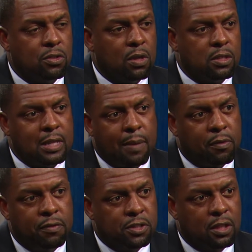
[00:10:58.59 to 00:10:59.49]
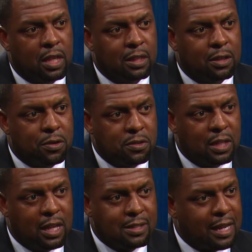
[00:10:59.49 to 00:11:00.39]
students not proficient in
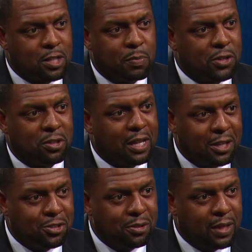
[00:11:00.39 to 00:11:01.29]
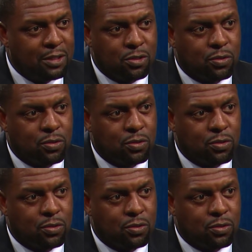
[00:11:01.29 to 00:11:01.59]
literacy, it's not a special ed issue, it's a